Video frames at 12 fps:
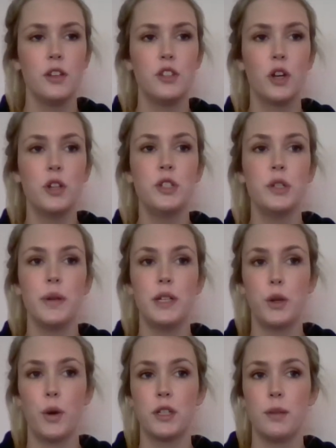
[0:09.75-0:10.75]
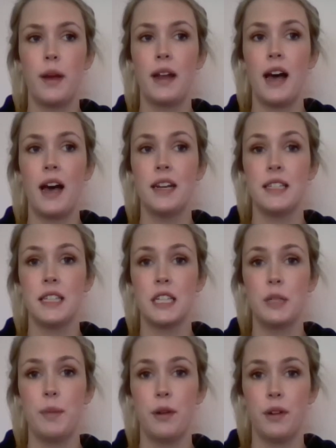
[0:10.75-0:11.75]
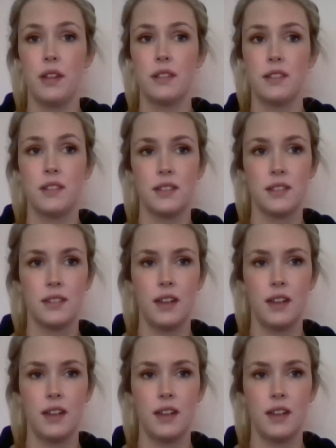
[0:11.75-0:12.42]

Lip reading: John Dewey talks about art as experience